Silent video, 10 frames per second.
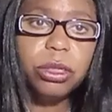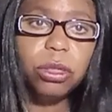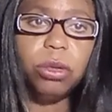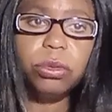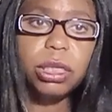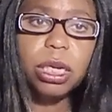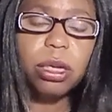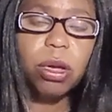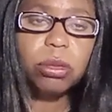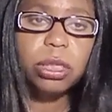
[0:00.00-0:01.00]
know that
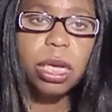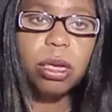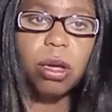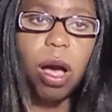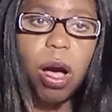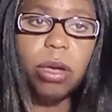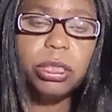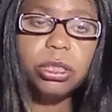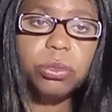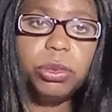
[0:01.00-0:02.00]
God
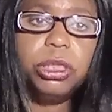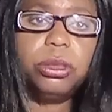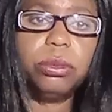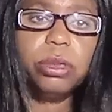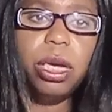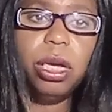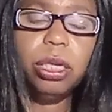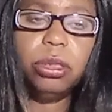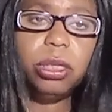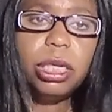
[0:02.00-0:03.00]
is with you.
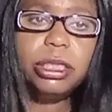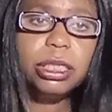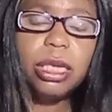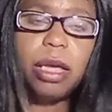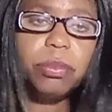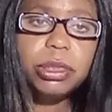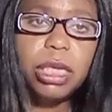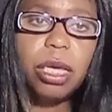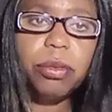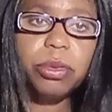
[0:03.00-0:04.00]
It's just like with
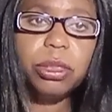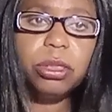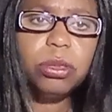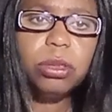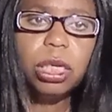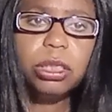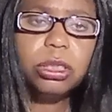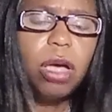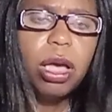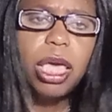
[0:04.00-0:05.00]
David.
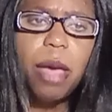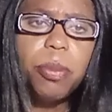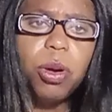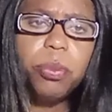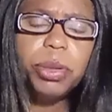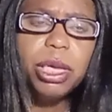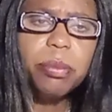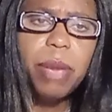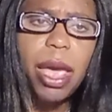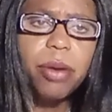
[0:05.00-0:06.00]
Some kept on being
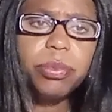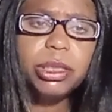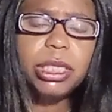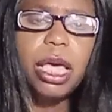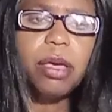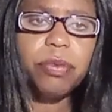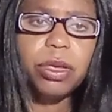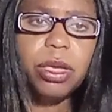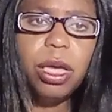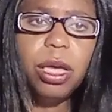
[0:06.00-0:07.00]
mad with David.
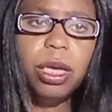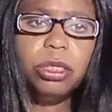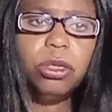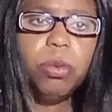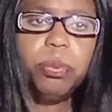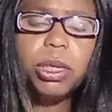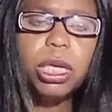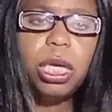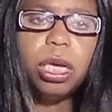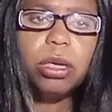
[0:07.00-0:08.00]
But
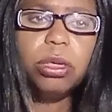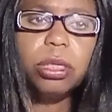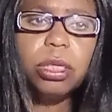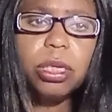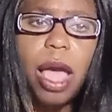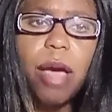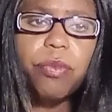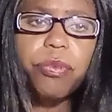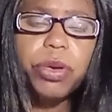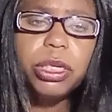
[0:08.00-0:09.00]
he could not
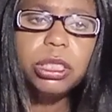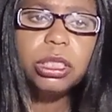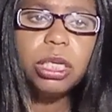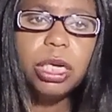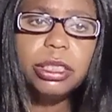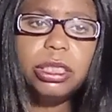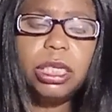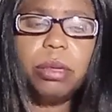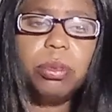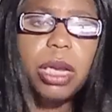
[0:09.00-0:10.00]
really touch
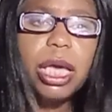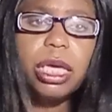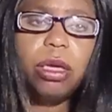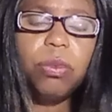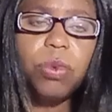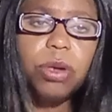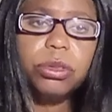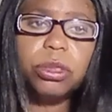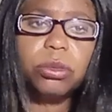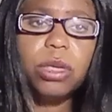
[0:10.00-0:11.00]
David like he wanted
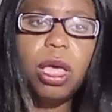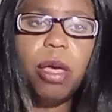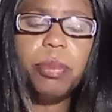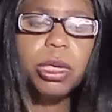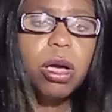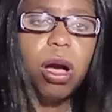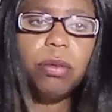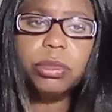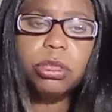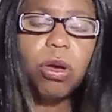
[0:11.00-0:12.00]
to. But God
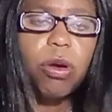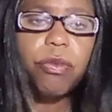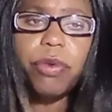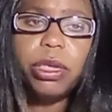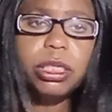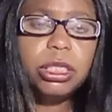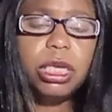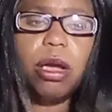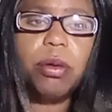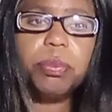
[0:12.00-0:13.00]
was already
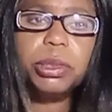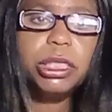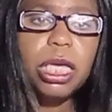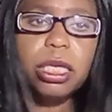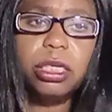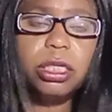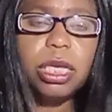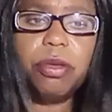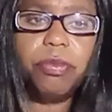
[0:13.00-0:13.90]
there protecting David.